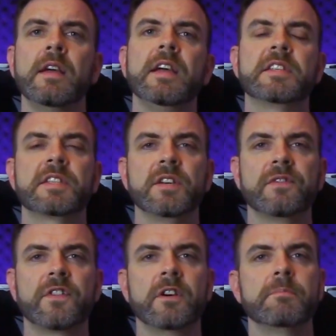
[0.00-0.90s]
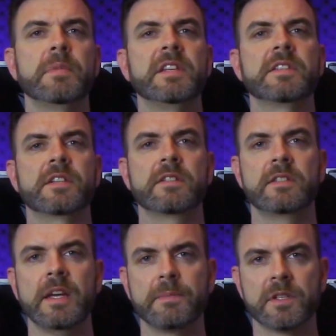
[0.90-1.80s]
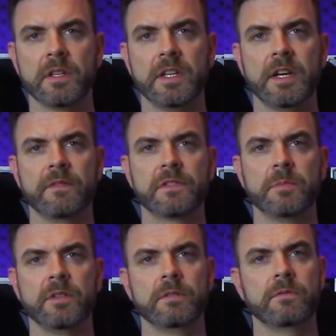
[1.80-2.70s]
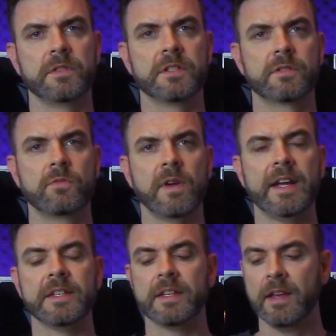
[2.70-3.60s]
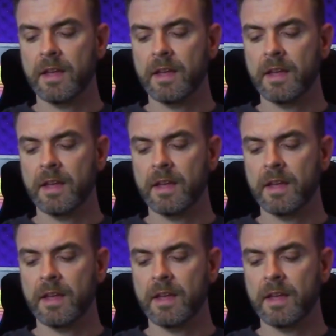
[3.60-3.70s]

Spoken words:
It's still firm, but it's exceptionally comfortable, which is great.